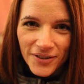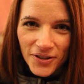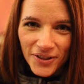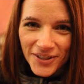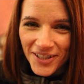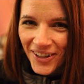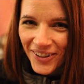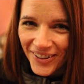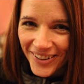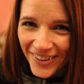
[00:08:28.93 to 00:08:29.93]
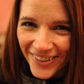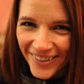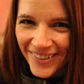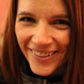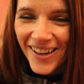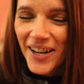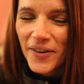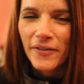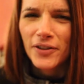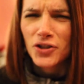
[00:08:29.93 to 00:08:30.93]
dessert. So
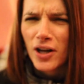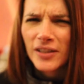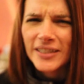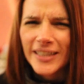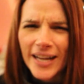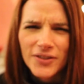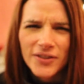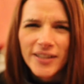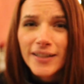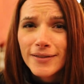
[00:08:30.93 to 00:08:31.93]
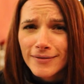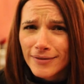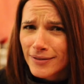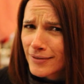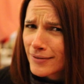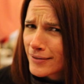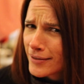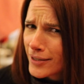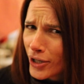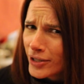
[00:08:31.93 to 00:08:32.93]
we have a chocolate and hazelnut
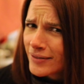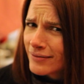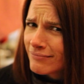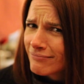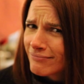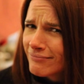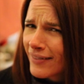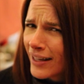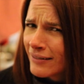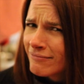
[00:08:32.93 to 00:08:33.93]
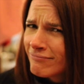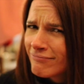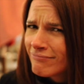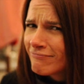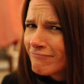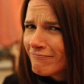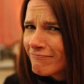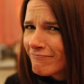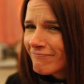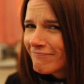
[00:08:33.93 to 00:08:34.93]
tart thing with
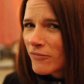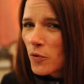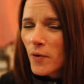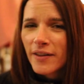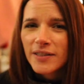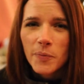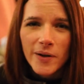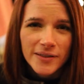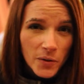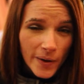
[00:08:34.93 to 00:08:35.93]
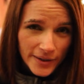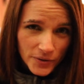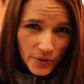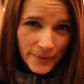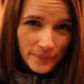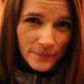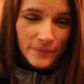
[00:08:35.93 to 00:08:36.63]
espresso ice cream. With espresso ice cream.